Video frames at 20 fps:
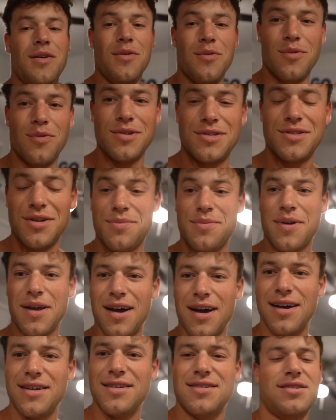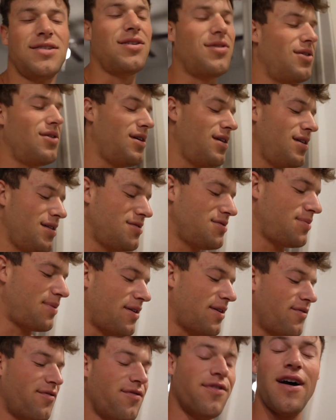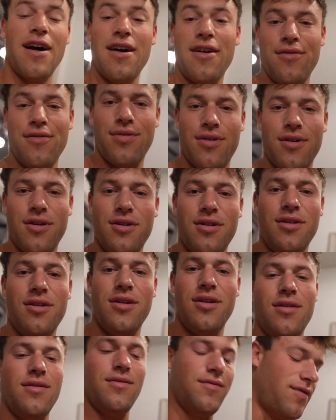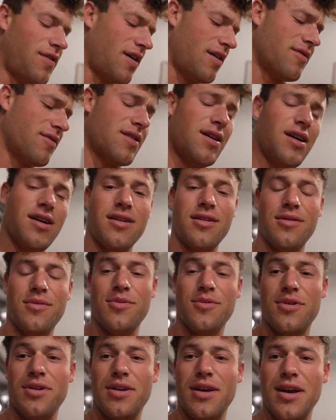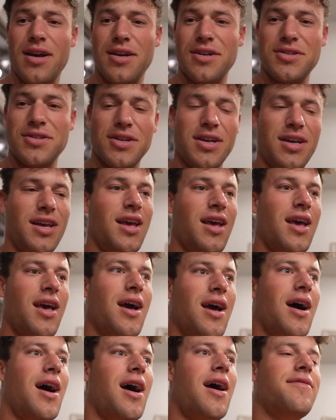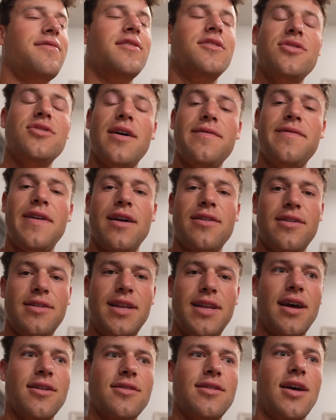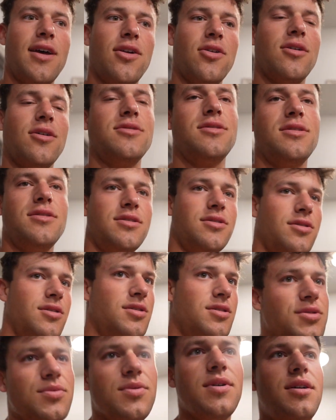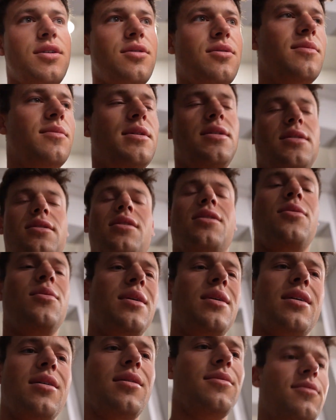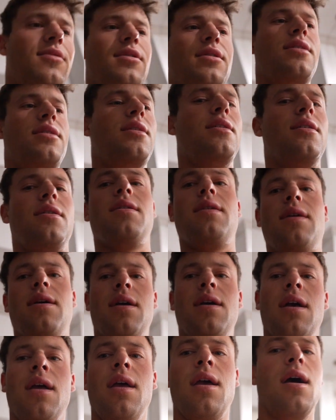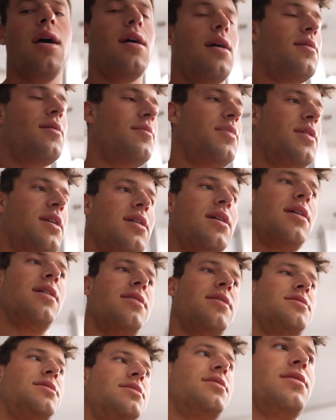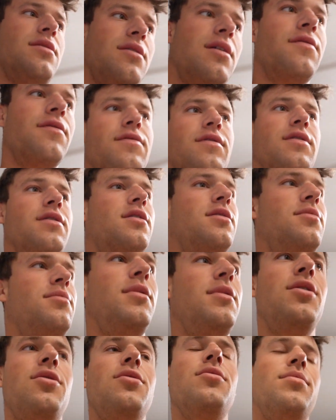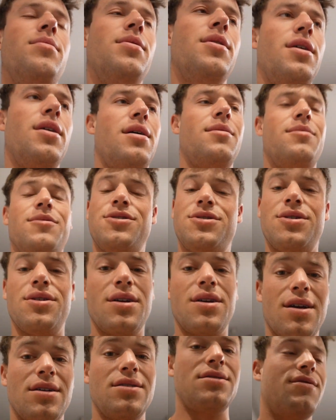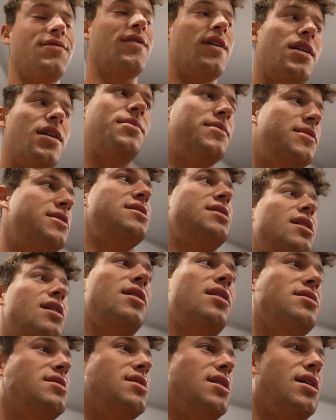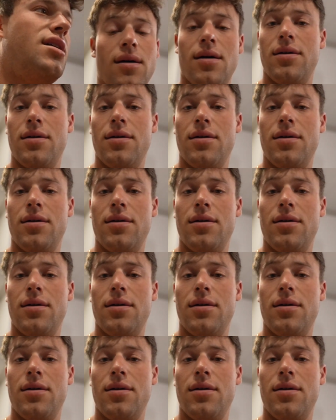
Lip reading: What's up, guys? So it is about 5:30, 5 o'clock in the morning actually. I have to drive down to downtown Austin, so this is what I normally do. I'll wake up really early because of the commute, but I'm gonna show you guys the vitamins that I take.